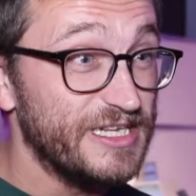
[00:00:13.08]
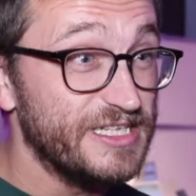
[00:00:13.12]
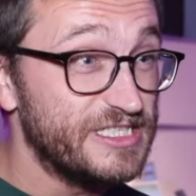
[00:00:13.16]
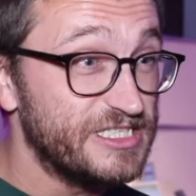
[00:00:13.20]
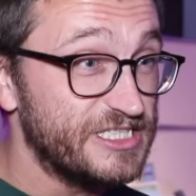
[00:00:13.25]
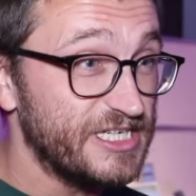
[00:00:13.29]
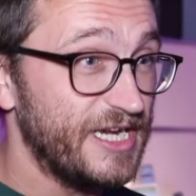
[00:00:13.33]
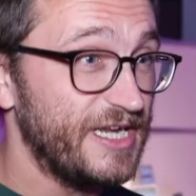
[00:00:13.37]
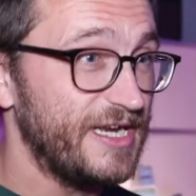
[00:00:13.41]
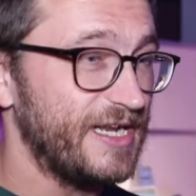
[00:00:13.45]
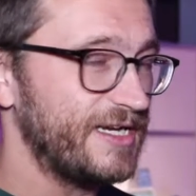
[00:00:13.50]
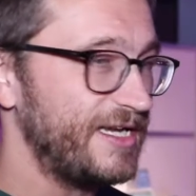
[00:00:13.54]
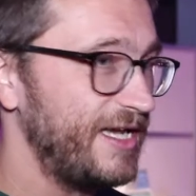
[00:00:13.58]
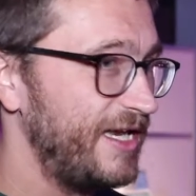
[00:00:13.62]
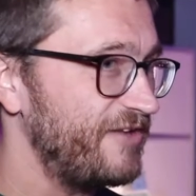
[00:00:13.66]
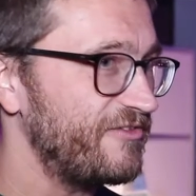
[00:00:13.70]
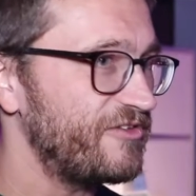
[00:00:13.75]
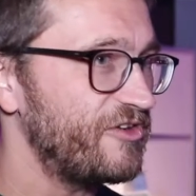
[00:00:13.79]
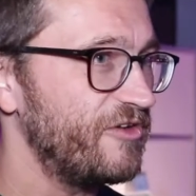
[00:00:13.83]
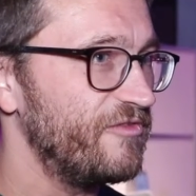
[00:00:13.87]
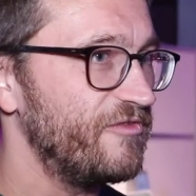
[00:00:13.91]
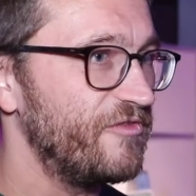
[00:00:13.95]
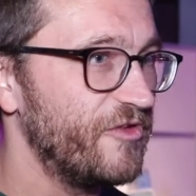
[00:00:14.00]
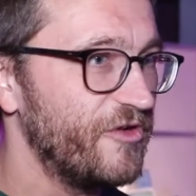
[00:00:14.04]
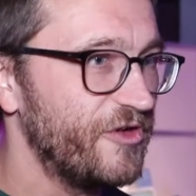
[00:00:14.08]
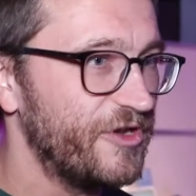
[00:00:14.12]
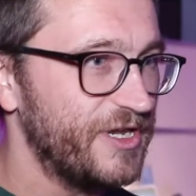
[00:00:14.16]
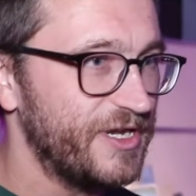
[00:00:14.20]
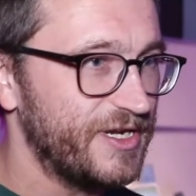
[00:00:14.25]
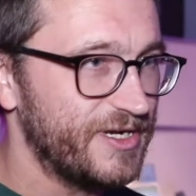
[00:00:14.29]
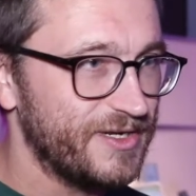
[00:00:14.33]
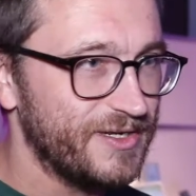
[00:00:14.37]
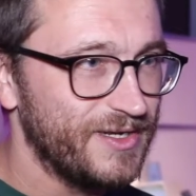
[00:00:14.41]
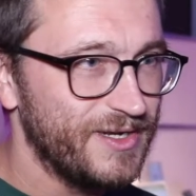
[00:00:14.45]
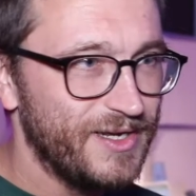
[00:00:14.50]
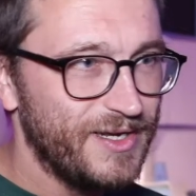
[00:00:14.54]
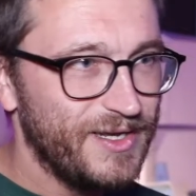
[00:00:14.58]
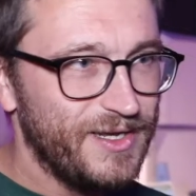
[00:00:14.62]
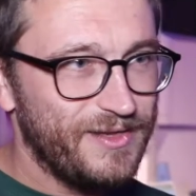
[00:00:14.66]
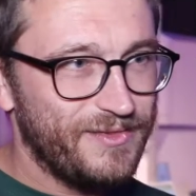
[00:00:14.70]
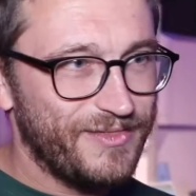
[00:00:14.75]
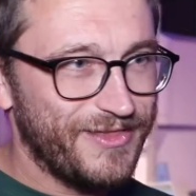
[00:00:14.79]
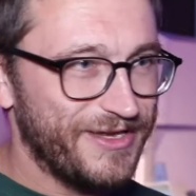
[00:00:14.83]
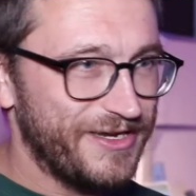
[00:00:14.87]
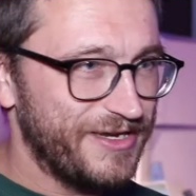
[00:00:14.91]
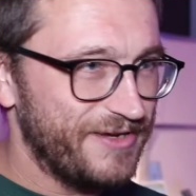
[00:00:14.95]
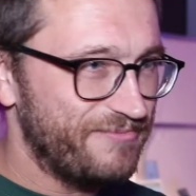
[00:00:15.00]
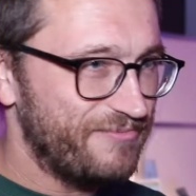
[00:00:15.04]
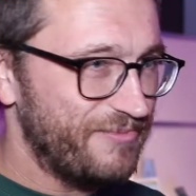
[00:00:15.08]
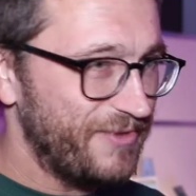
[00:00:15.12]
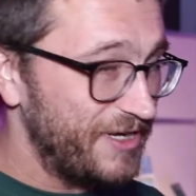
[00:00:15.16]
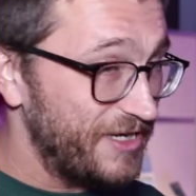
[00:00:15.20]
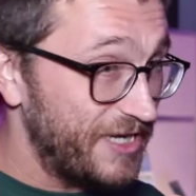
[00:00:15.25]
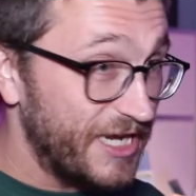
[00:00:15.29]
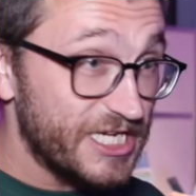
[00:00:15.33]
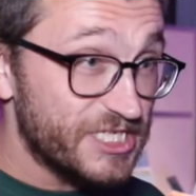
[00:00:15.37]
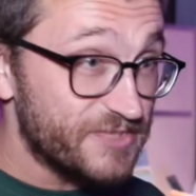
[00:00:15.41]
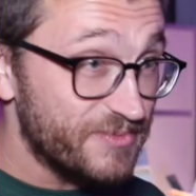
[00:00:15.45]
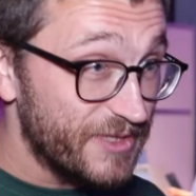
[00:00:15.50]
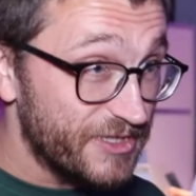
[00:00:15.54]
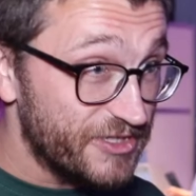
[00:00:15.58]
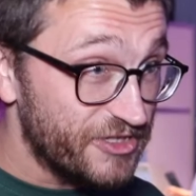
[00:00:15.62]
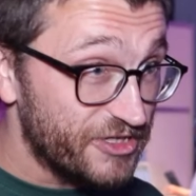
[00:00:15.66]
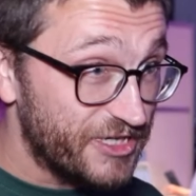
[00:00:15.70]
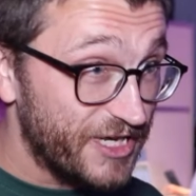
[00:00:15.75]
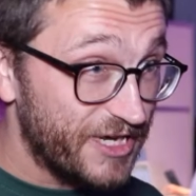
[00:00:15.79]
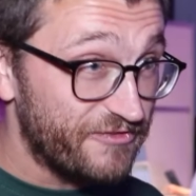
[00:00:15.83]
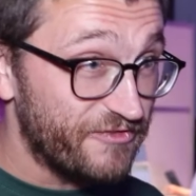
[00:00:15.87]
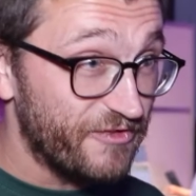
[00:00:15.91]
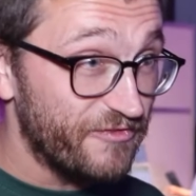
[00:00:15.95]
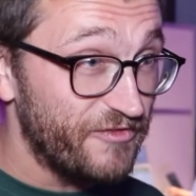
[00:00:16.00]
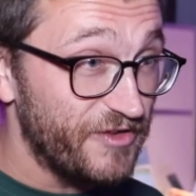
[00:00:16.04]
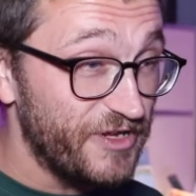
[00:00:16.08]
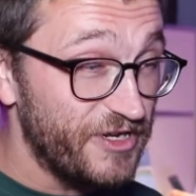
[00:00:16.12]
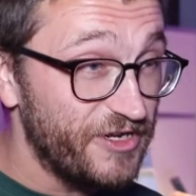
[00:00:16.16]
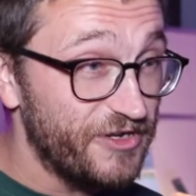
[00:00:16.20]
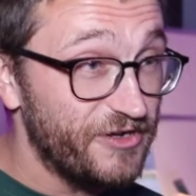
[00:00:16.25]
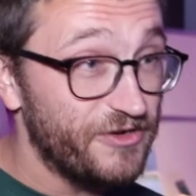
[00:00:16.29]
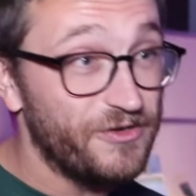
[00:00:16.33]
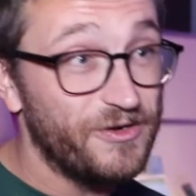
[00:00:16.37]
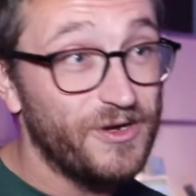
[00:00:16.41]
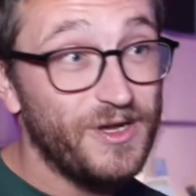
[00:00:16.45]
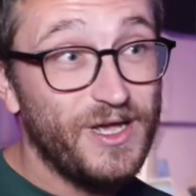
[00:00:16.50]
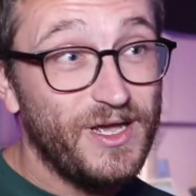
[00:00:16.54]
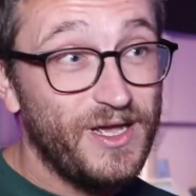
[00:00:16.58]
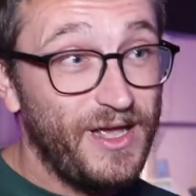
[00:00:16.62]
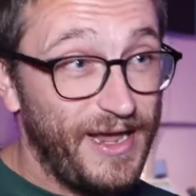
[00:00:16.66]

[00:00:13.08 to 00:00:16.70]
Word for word: lead gen and kind of converting the engagement that you get from video